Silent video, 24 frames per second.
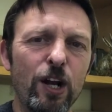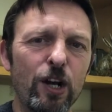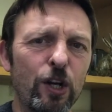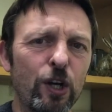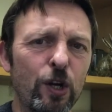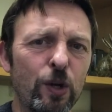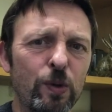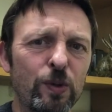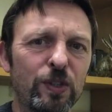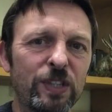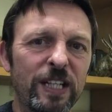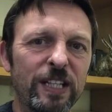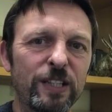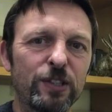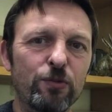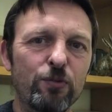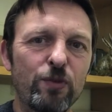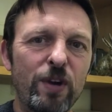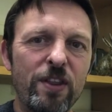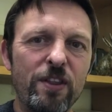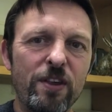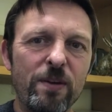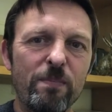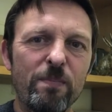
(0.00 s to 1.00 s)
lose his
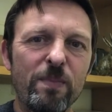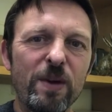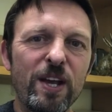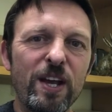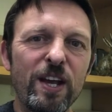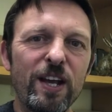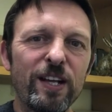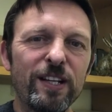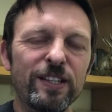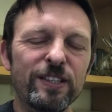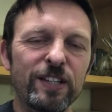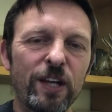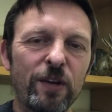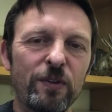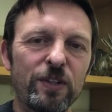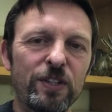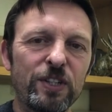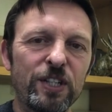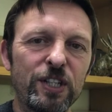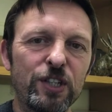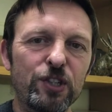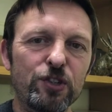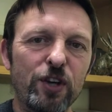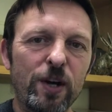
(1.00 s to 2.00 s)
rhythm so that
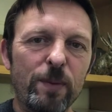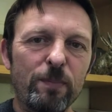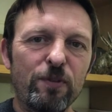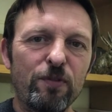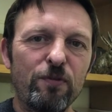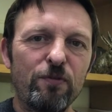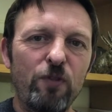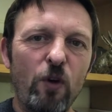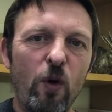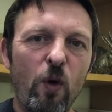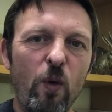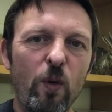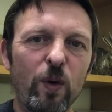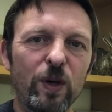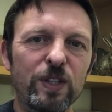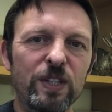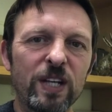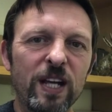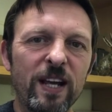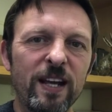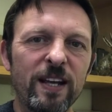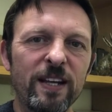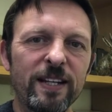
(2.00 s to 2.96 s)
he tripped forward,